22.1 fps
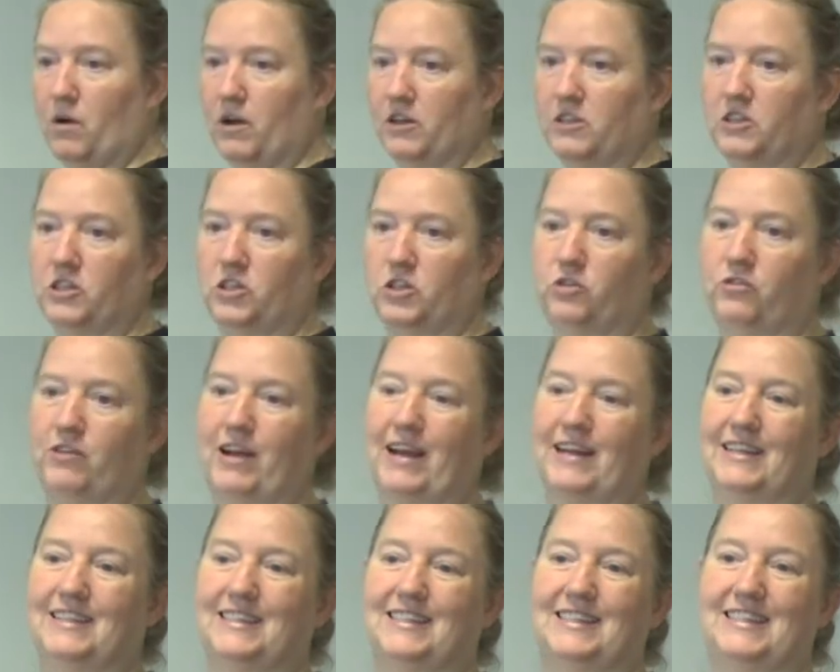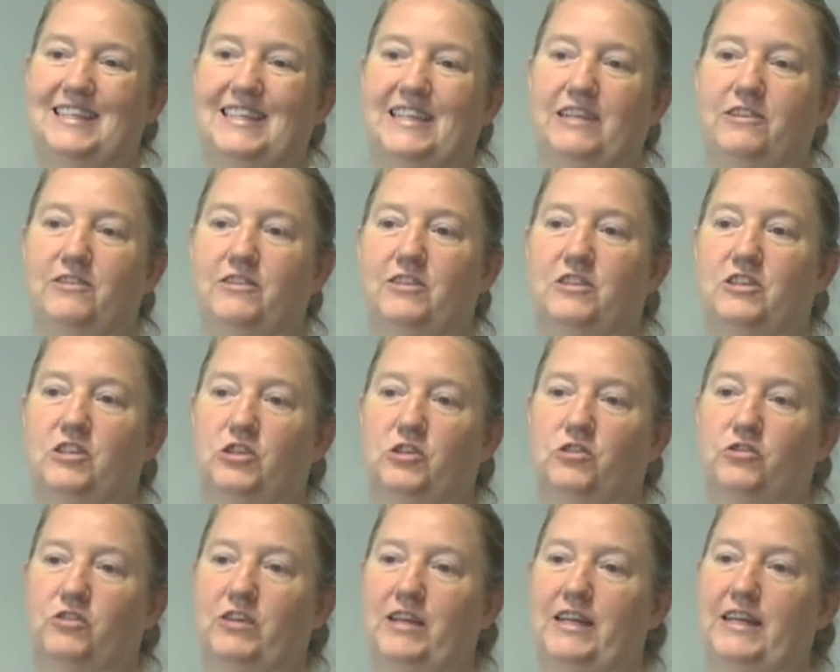want to correct to the nearest
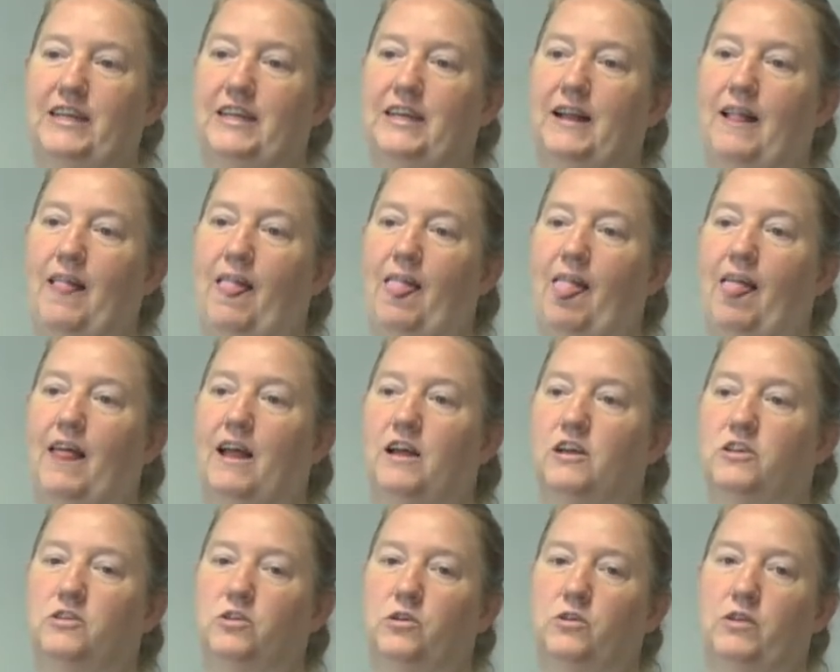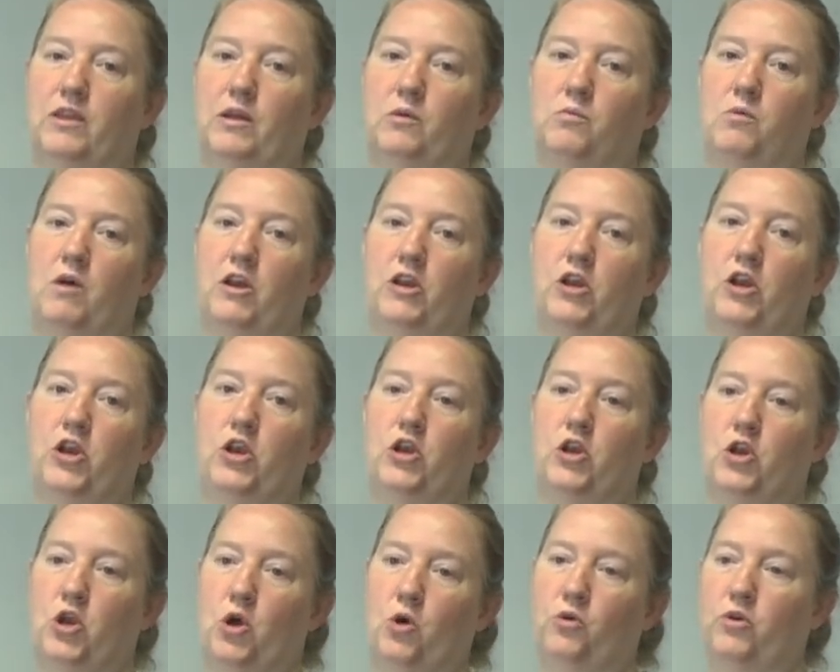degree, so they
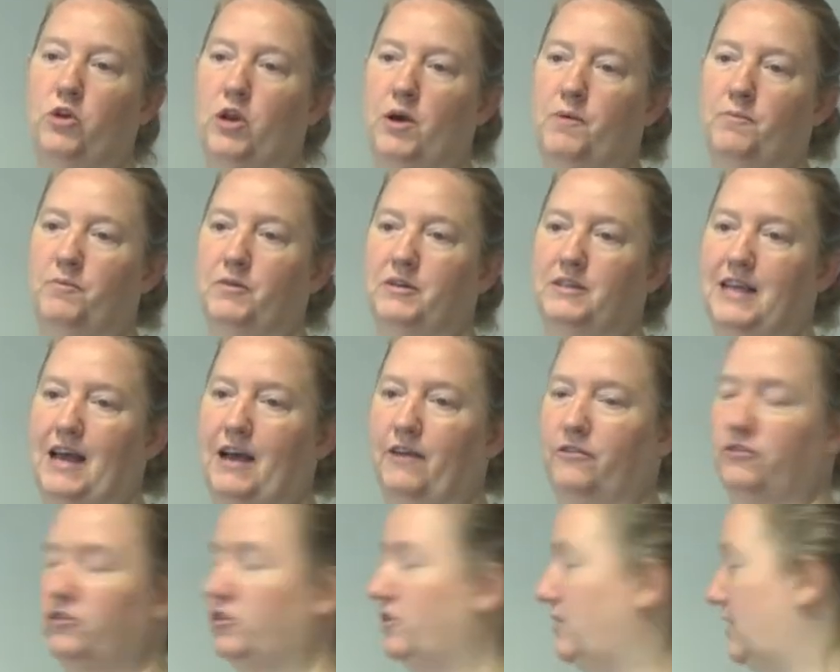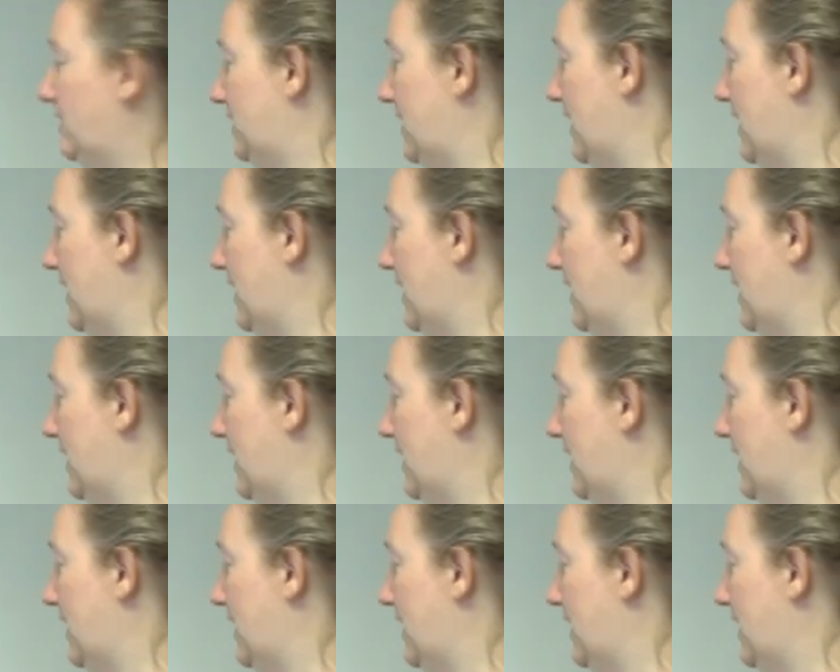want no numbers after the